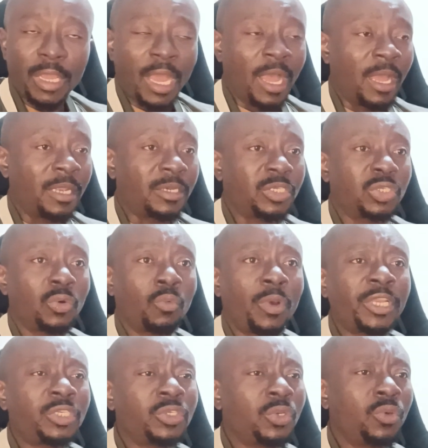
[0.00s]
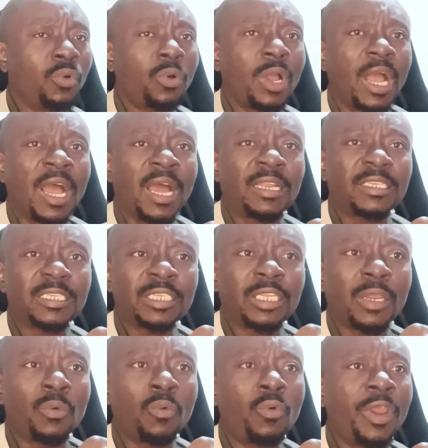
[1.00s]
And when you look at
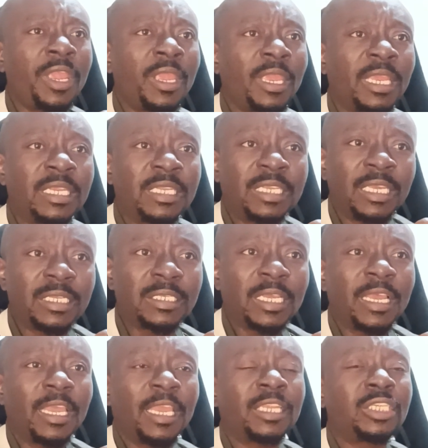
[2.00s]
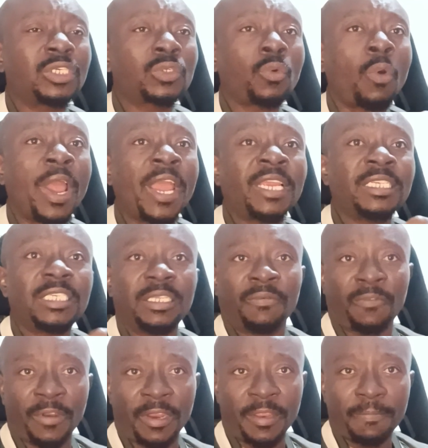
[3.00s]
the way it is quite
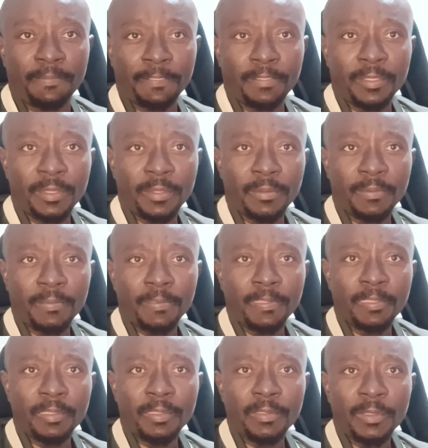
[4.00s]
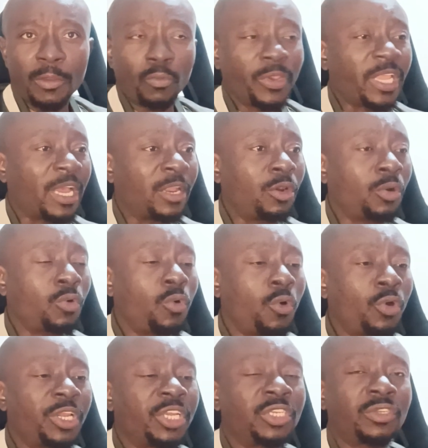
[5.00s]
different. We cannot
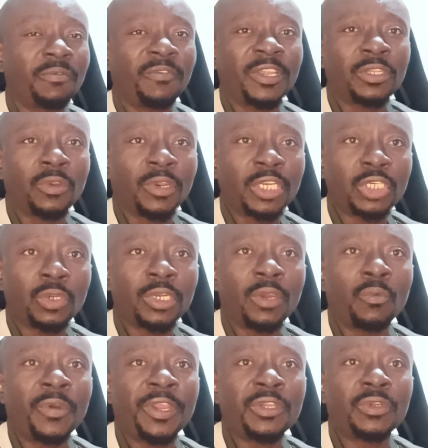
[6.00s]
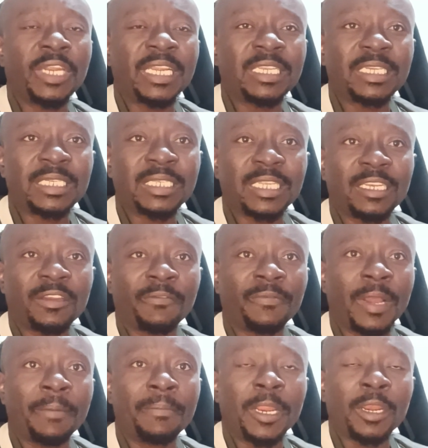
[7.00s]
go into federation the way United States
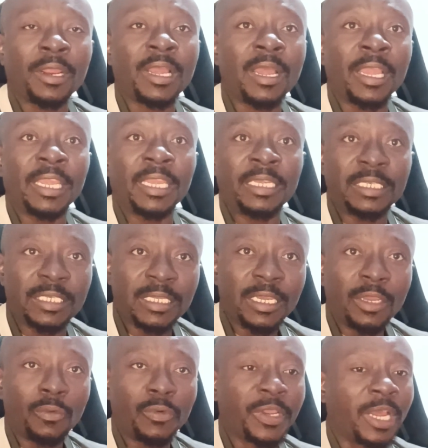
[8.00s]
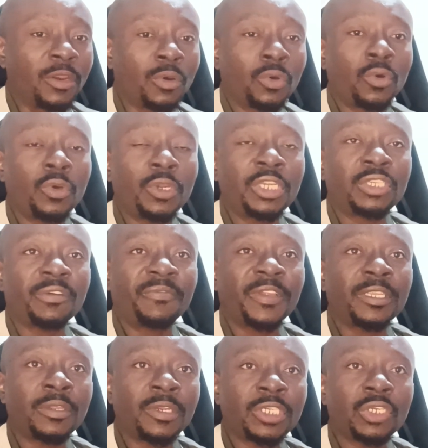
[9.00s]
of America is. We cannot go into
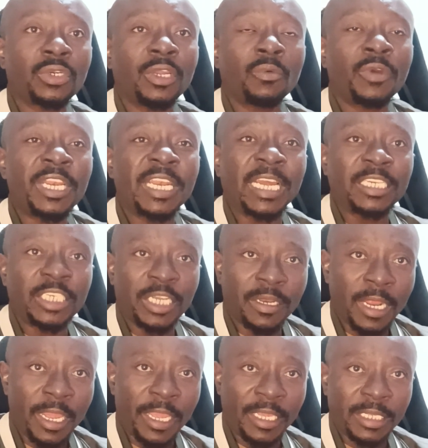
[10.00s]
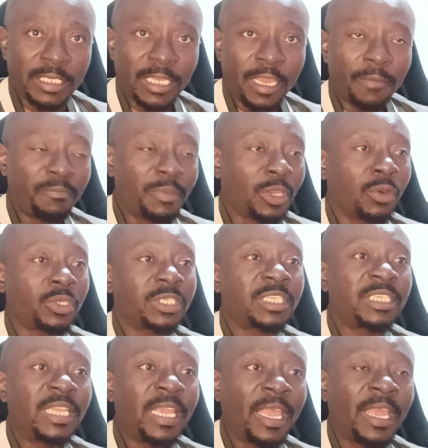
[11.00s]
federation the way Nigeria is, because
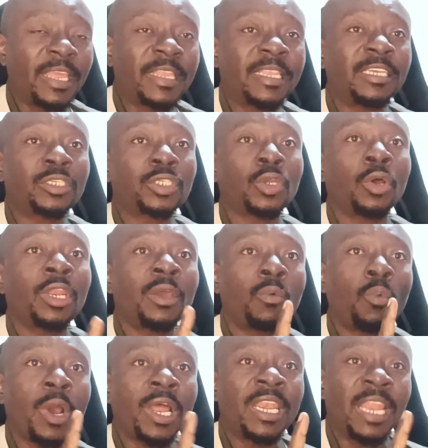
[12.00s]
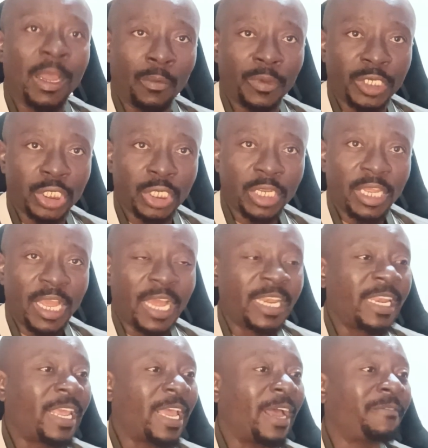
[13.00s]
there is only one language,
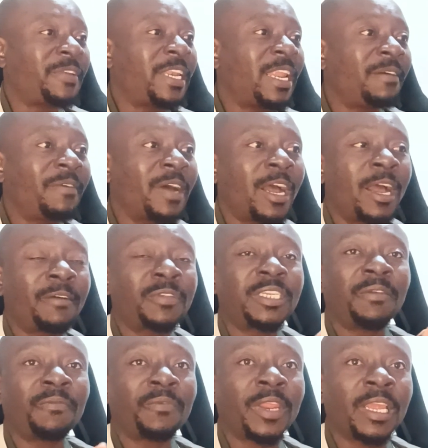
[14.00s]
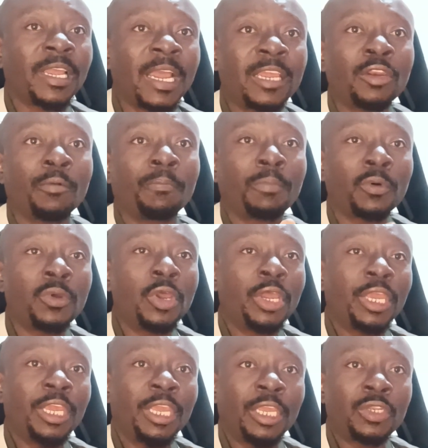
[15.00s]
and they have never have different kind of
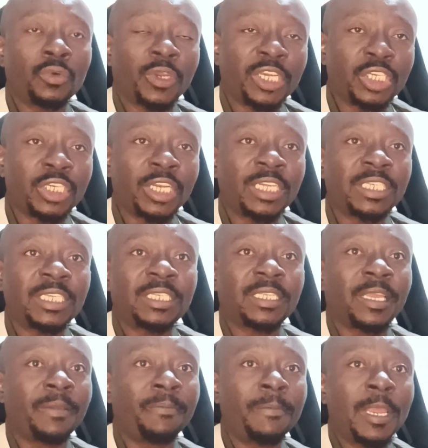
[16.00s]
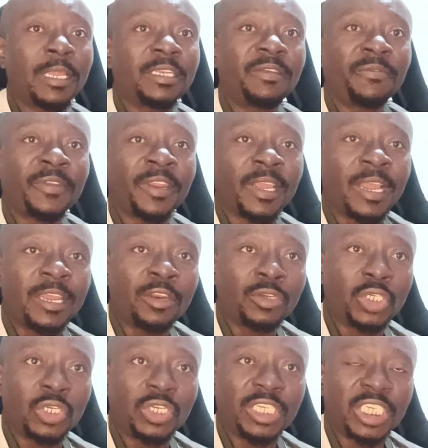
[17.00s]
educational system, different kind
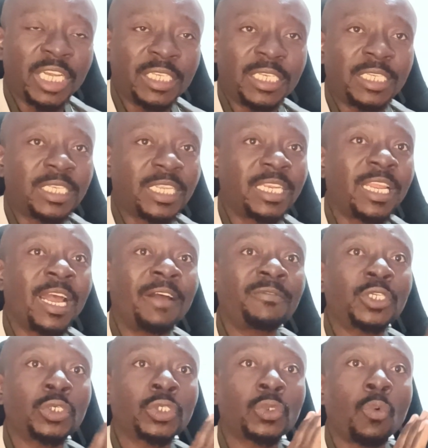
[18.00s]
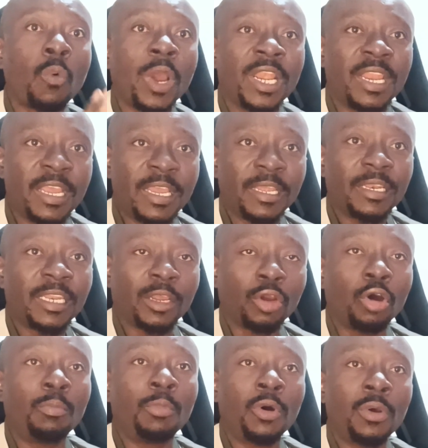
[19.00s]
of judicial system. They have just one, the
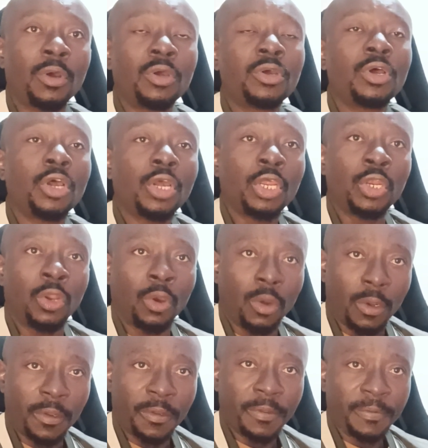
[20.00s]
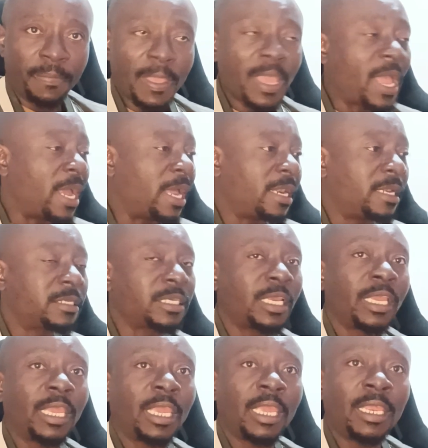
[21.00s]
common law. And
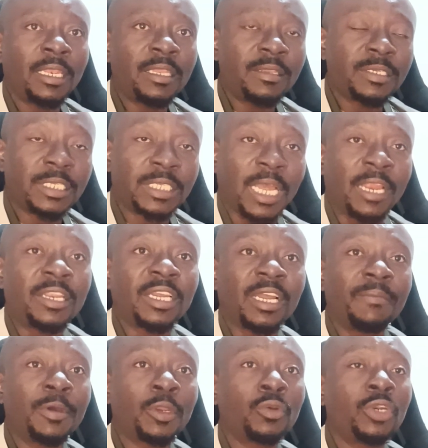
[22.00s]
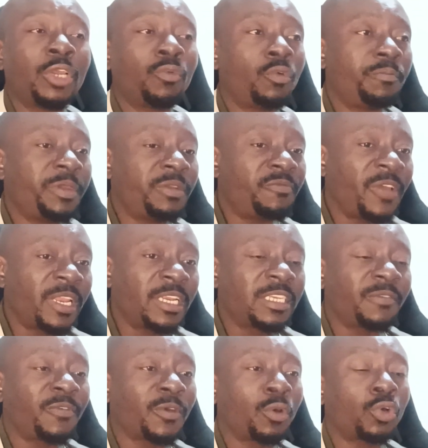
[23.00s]
in Southern Cameroon, it will be very
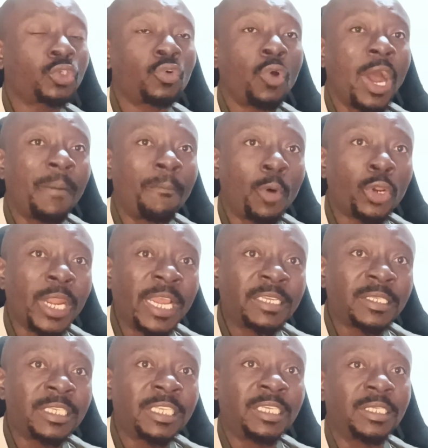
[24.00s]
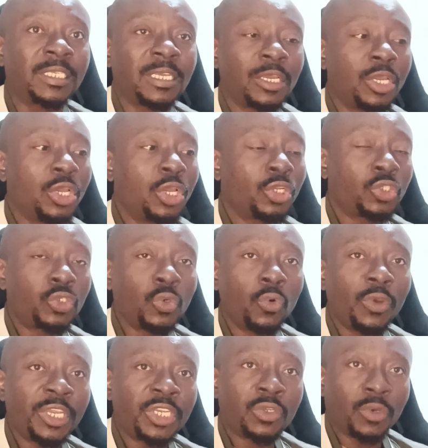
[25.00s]
difficult to harmonize these
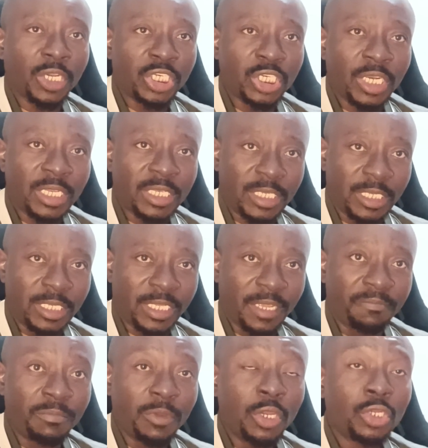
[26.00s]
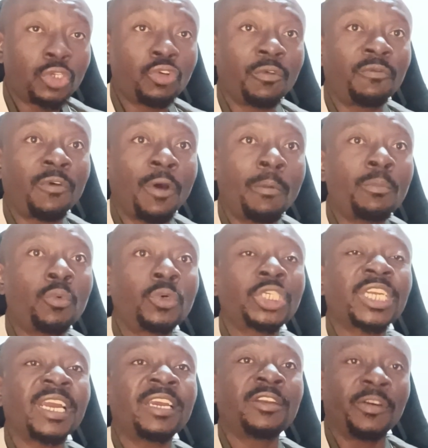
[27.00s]
two educational systems to form
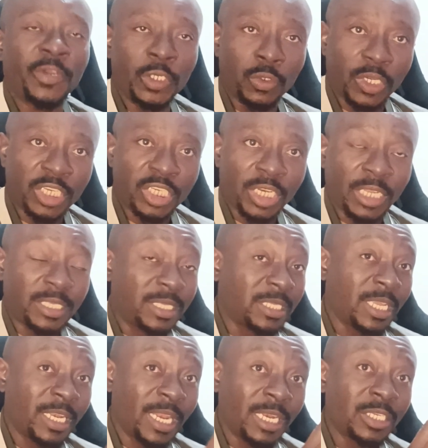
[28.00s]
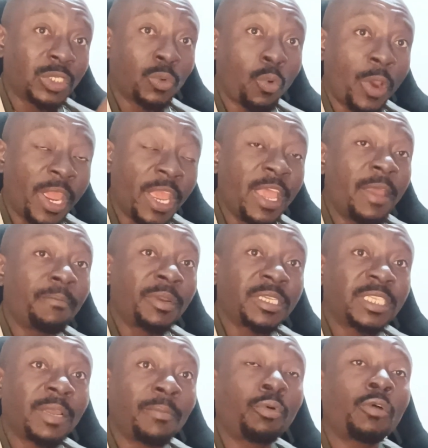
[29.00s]
which kind of educational system. That is where
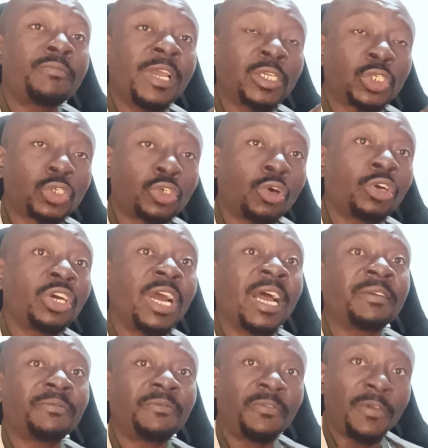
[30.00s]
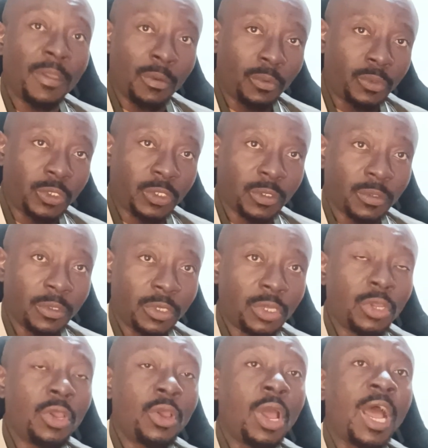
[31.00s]
President Paul Biya struggled and failed.
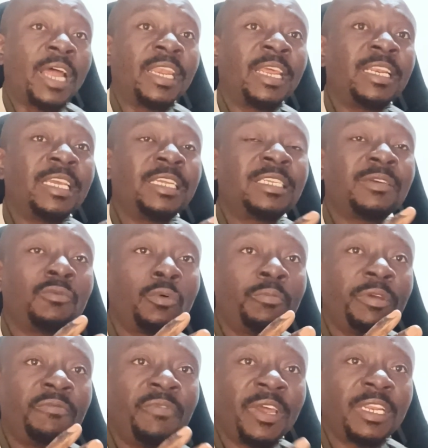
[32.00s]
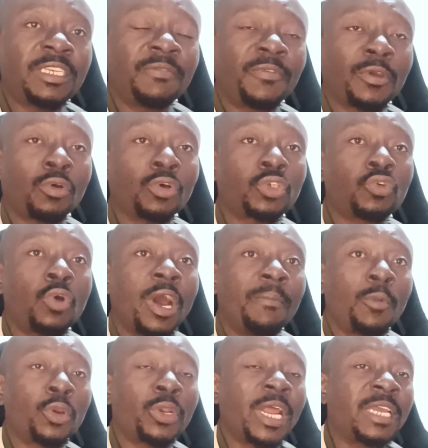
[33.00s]
And then it will be very difficult to
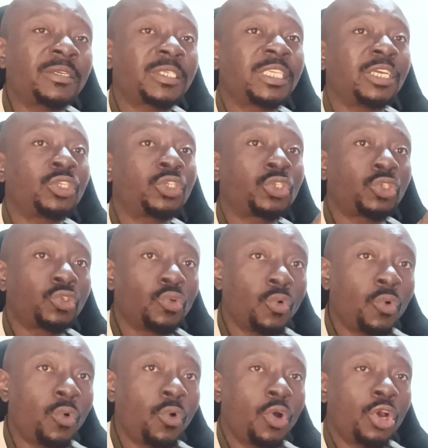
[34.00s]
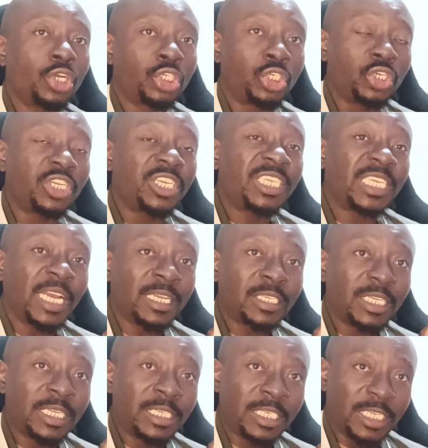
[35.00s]
harmonize the two judicial
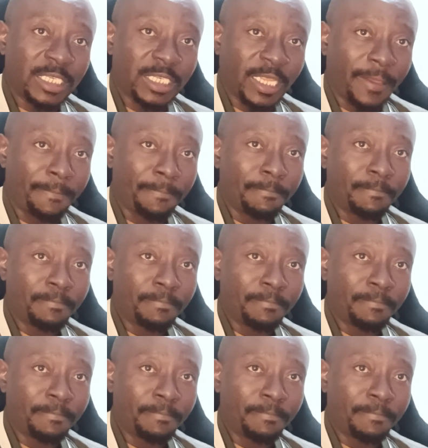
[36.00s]
systems.